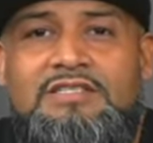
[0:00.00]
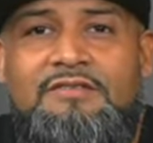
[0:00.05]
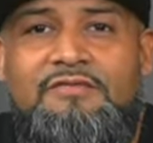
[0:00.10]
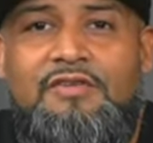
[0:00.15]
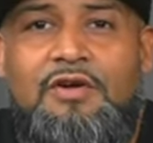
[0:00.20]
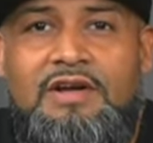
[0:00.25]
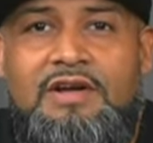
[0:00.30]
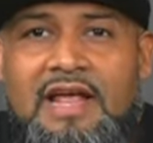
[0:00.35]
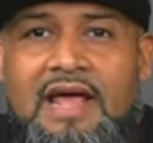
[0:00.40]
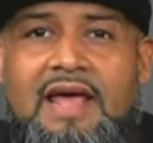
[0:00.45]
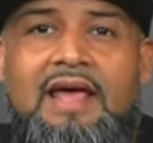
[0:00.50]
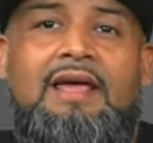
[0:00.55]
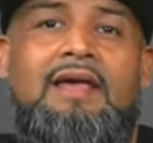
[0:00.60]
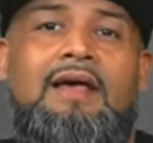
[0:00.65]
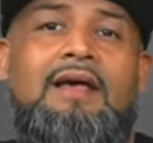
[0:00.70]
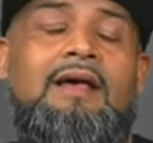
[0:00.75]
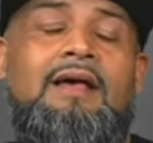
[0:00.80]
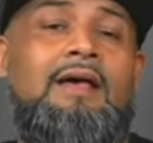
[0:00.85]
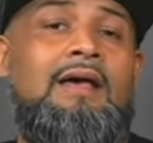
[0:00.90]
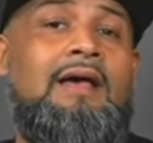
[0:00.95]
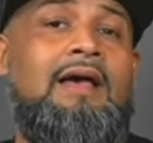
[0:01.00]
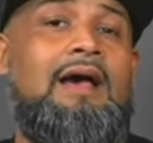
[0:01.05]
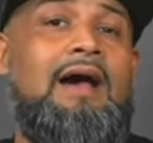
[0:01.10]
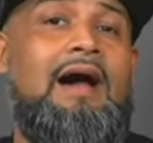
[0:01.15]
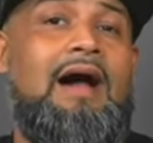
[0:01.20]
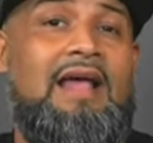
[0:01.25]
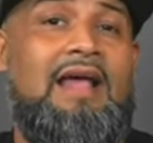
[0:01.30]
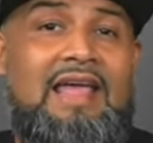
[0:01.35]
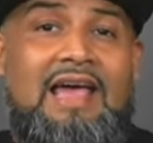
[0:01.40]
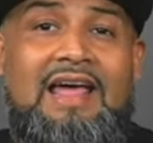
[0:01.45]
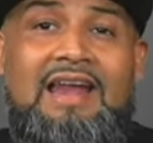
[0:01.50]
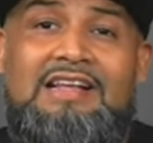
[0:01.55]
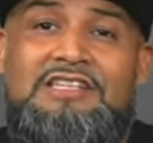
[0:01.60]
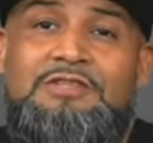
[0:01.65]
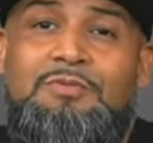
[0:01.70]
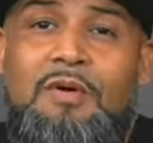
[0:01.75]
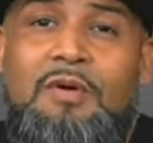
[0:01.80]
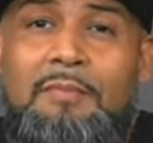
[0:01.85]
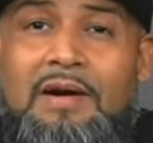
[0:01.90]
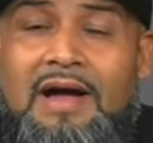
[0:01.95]
of your day. Again, as
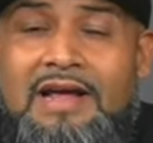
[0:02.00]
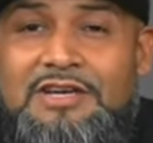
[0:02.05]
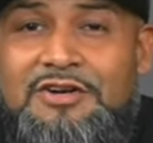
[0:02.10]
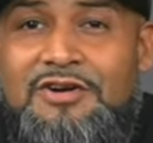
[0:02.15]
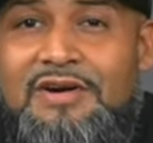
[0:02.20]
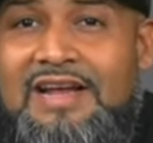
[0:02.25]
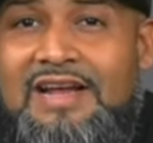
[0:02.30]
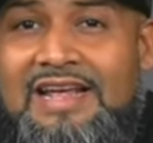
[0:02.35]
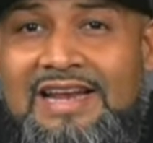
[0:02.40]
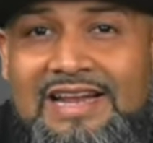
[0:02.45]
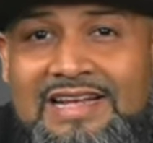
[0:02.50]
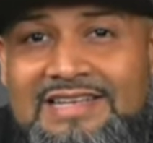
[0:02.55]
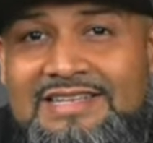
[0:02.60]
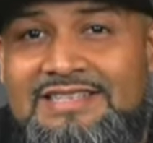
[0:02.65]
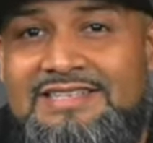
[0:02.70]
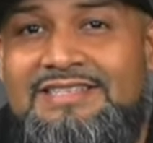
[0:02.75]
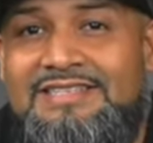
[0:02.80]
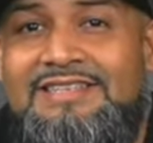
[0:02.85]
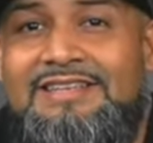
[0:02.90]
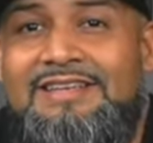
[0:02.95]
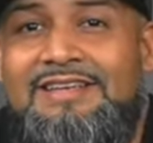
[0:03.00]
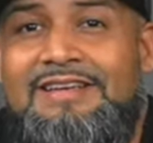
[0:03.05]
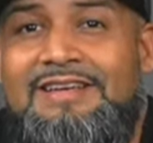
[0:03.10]
a reminder, it is